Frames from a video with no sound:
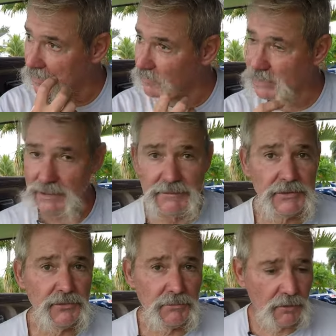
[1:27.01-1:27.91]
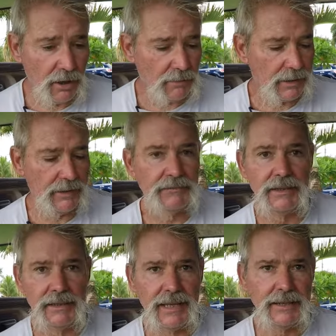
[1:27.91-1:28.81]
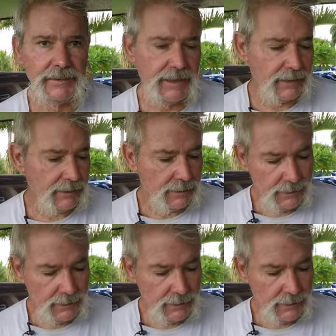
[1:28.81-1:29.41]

I don't care if it's from Walmart. I've done a lot of that.